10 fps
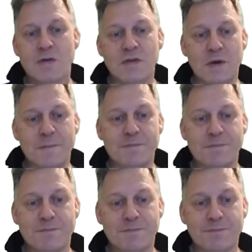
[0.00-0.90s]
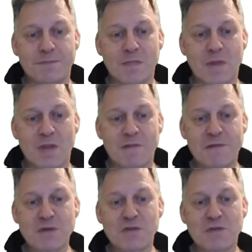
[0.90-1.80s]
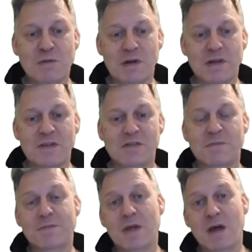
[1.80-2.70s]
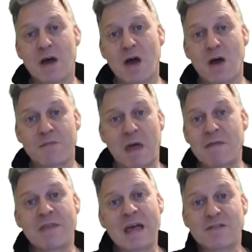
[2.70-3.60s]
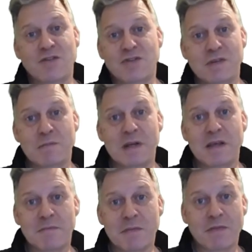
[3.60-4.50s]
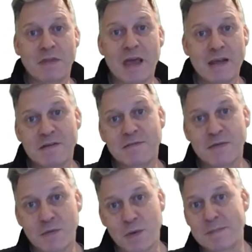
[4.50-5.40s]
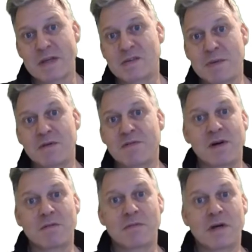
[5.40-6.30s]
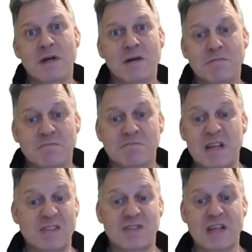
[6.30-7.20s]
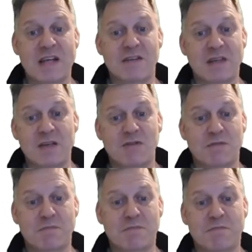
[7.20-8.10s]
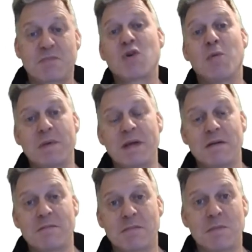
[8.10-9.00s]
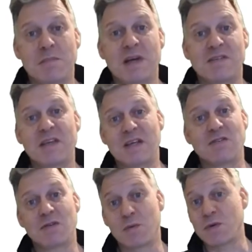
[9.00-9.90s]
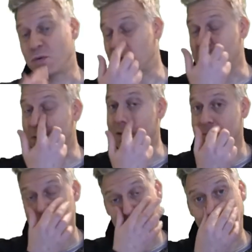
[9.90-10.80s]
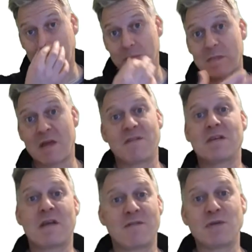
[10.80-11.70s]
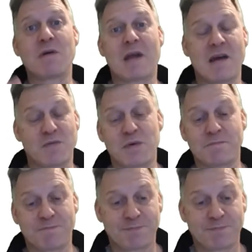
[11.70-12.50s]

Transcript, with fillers: So the first two lines, that's just simply the, the, header for the WebXML file. Um, it's a standard thing, you just copy it and paste it into the one you're doing if, it, if you don't have one.